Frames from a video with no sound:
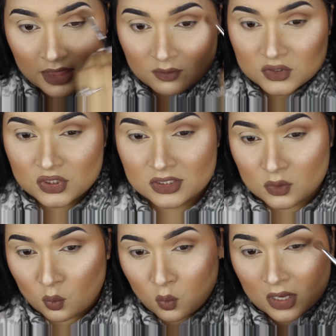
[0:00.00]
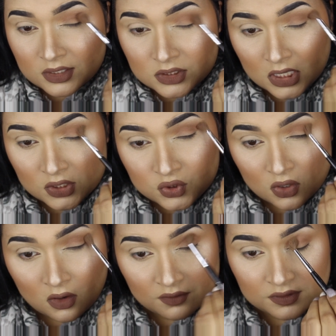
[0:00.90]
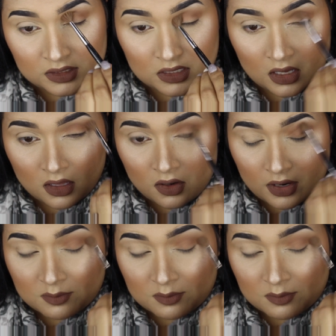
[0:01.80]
That was just one touch of the color.